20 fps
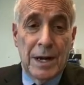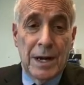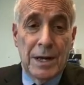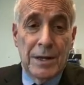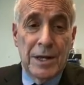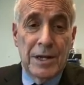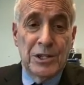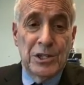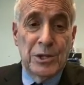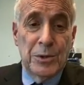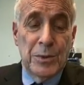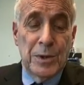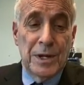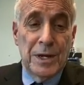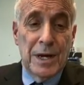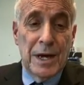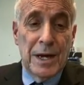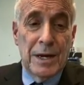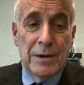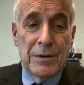and then she
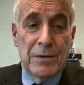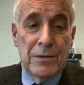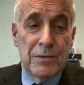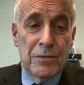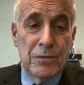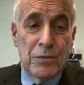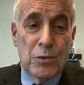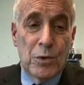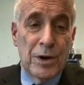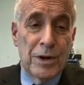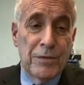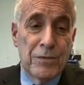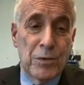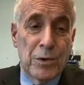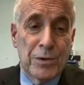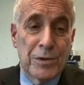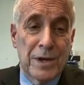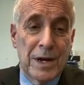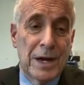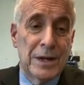would get
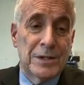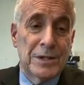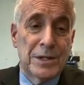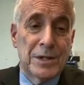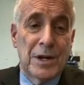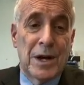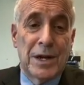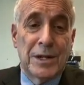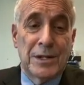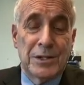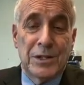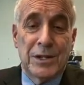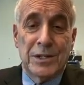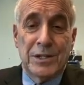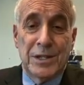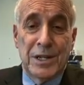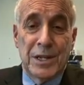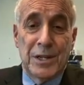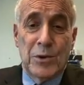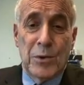
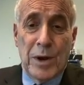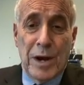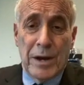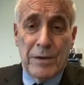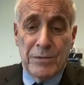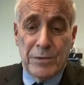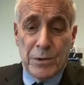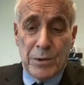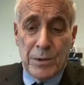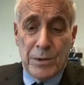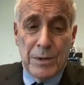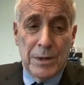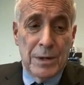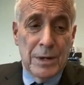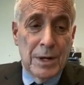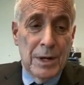$44,960 thereafter.